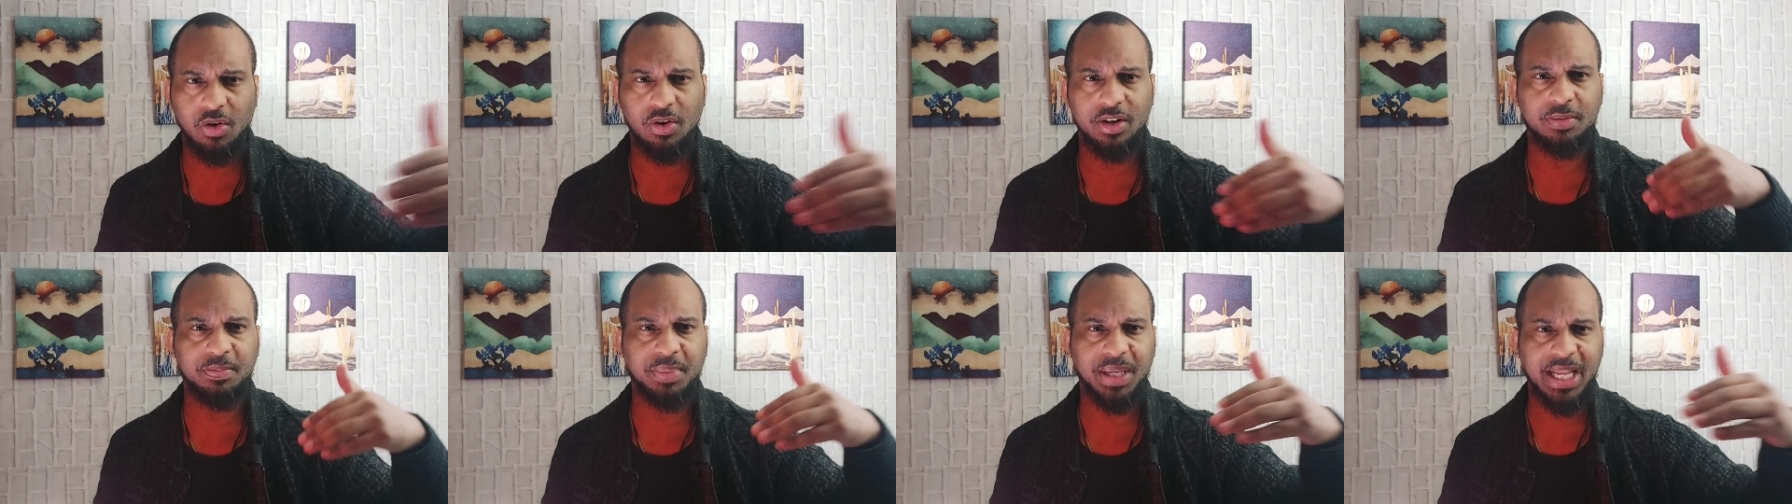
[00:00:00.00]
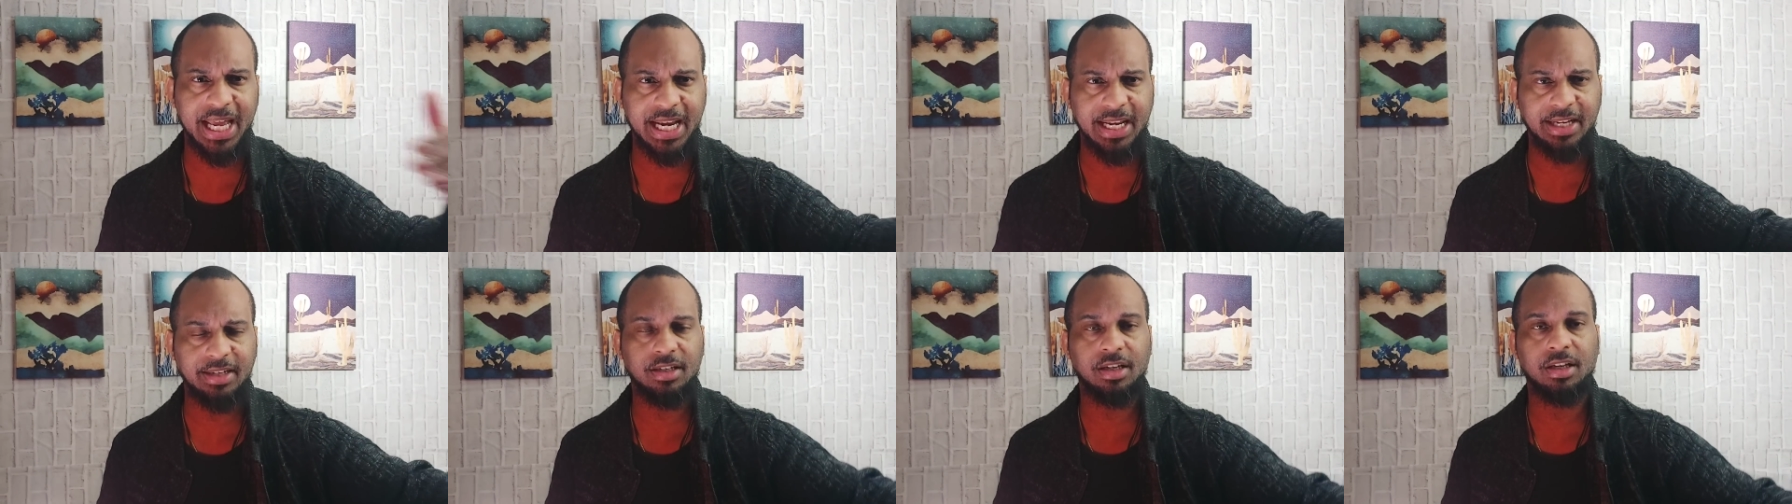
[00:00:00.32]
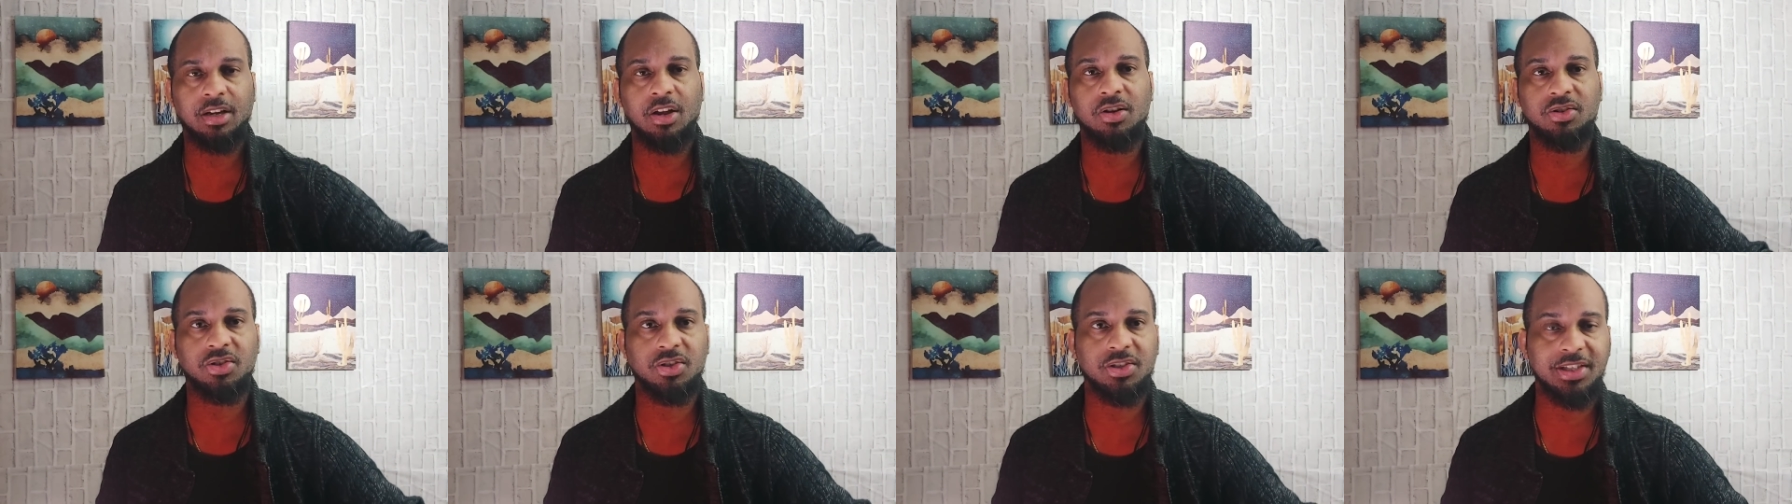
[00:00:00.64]
or is planning to
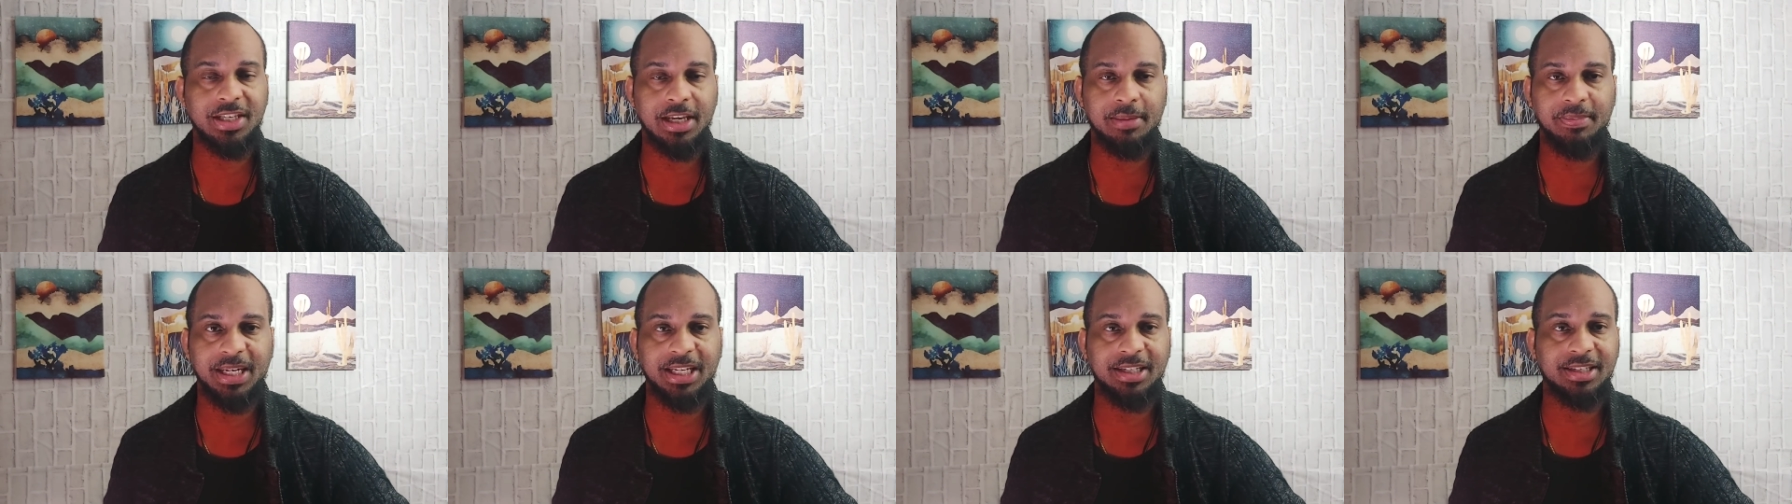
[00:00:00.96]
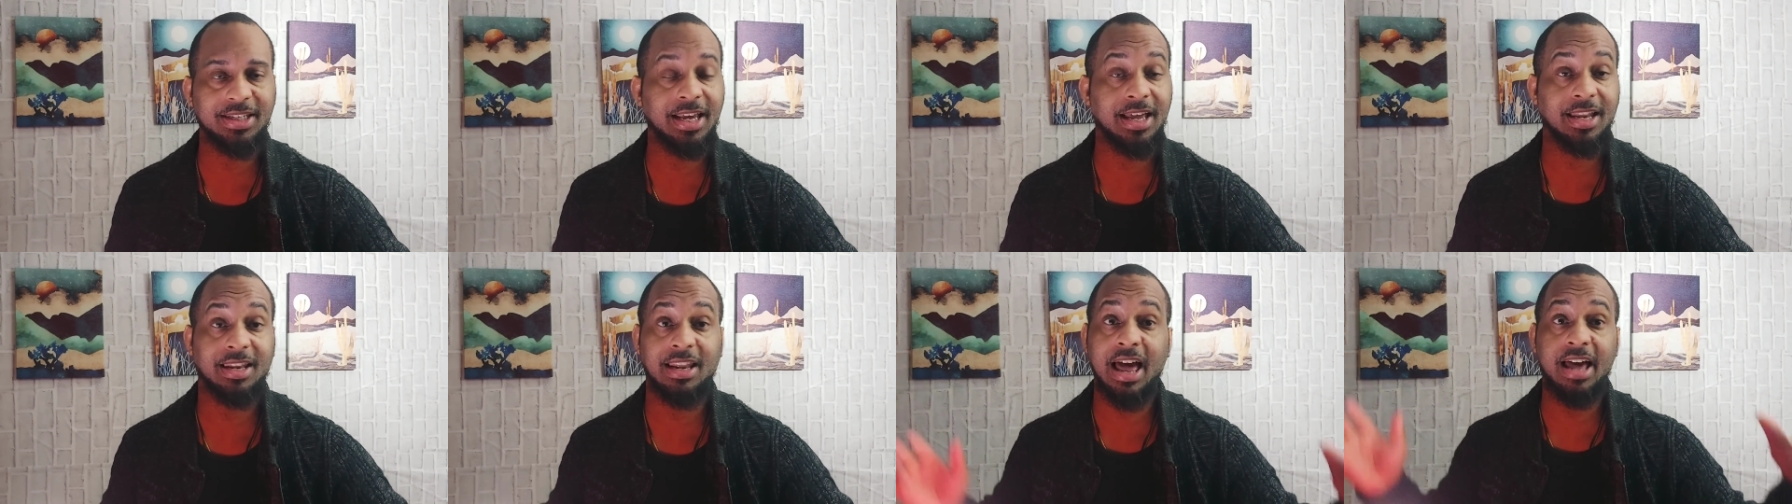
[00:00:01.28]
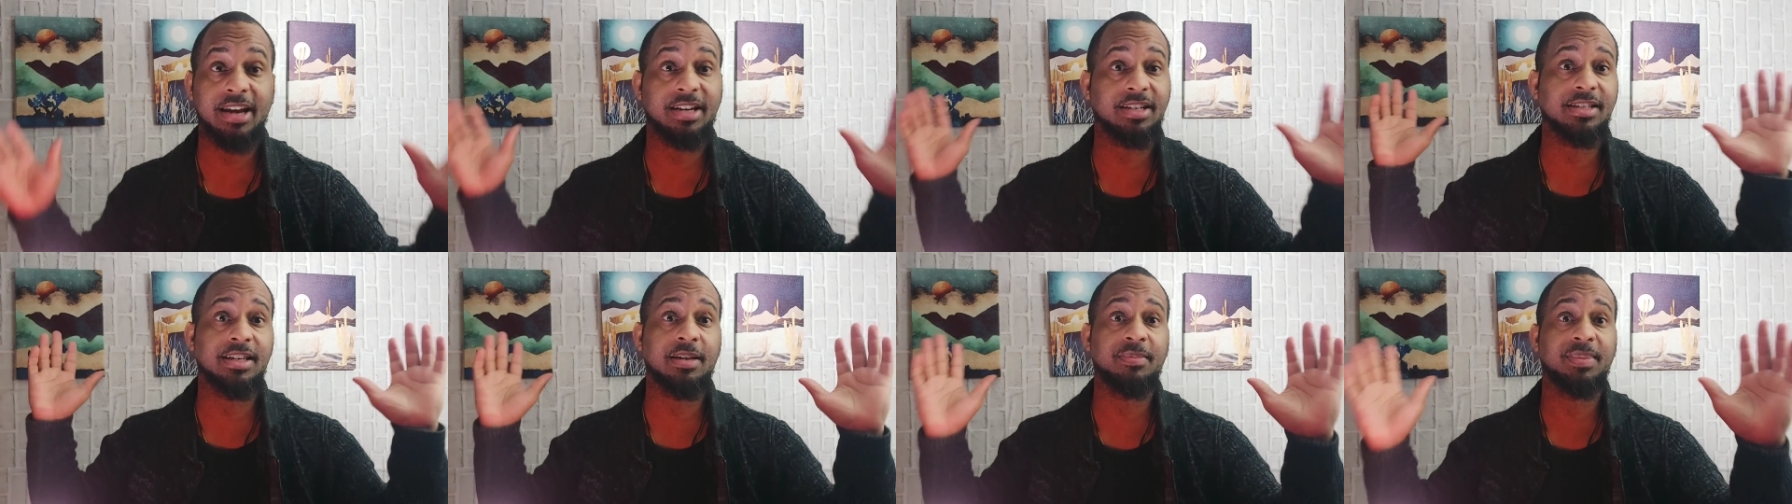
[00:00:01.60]
launch a C B D C. A
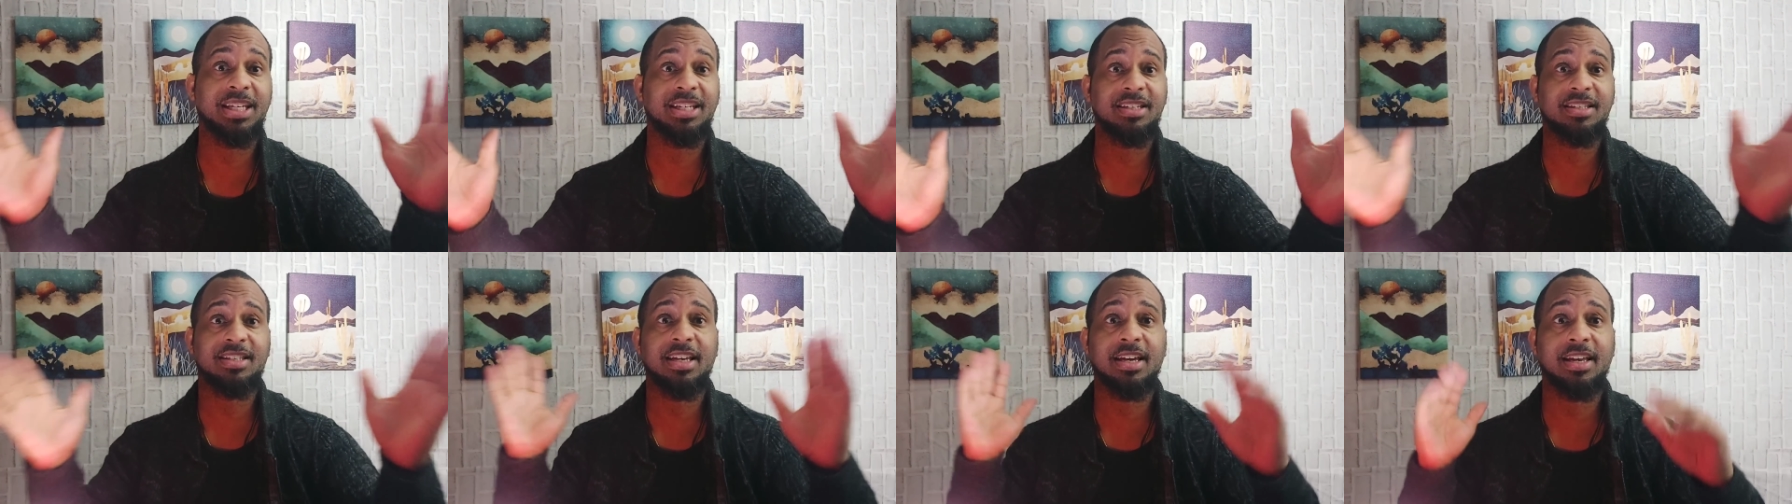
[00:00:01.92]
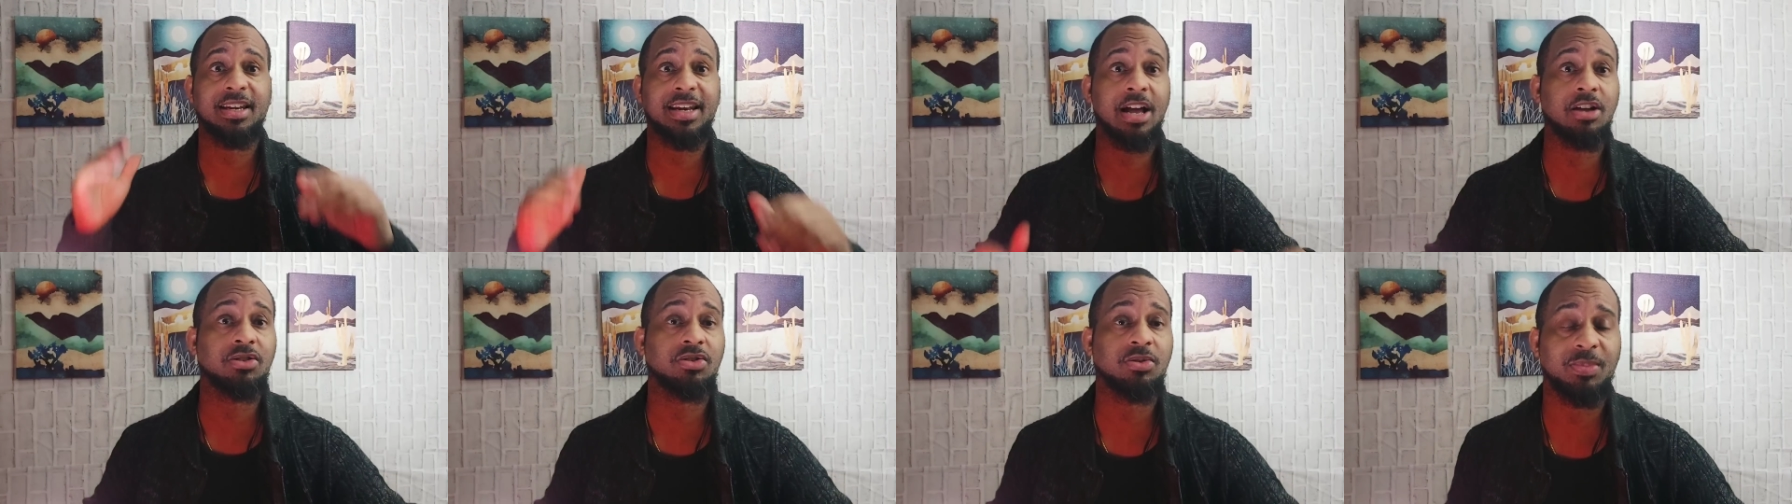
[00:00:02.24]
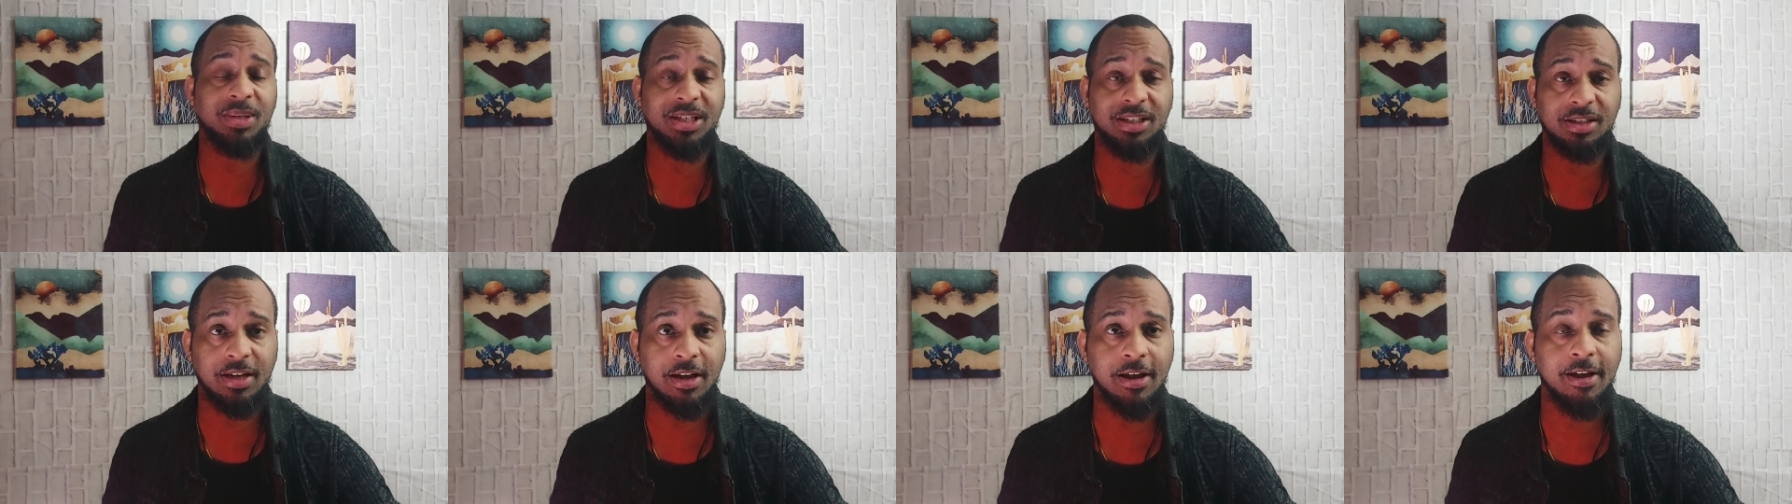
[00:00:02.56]
lot of C B D C
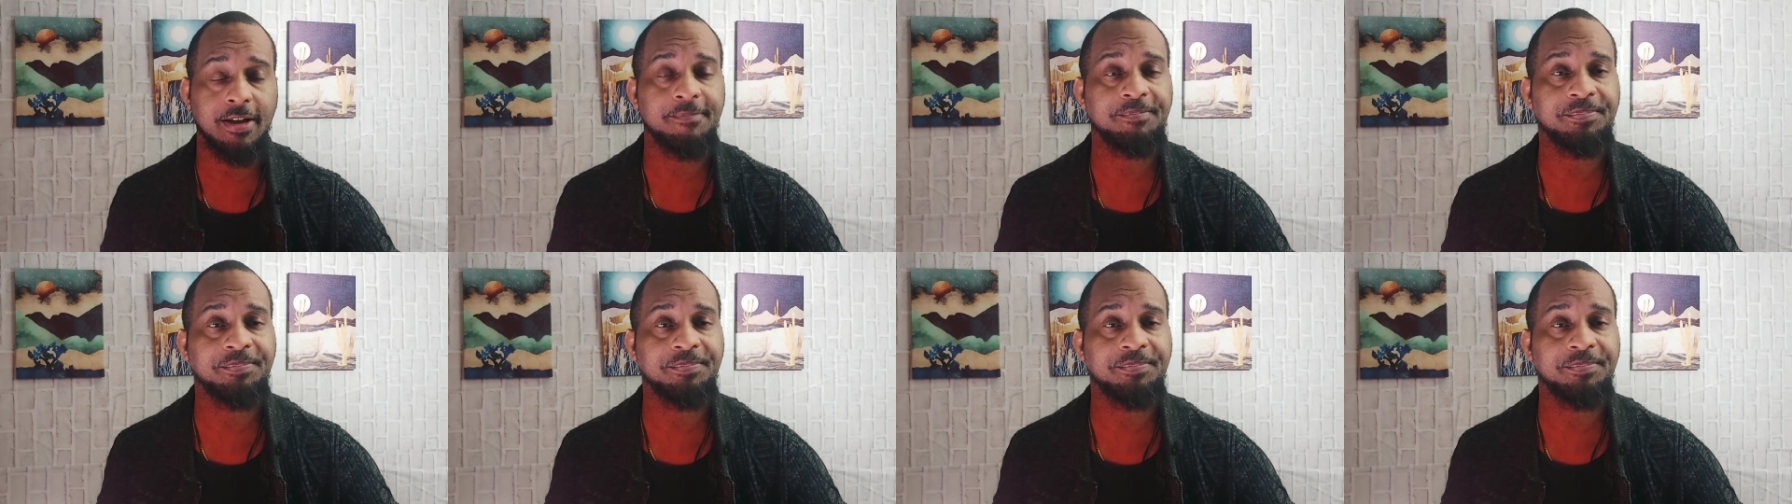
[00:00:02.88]
announcements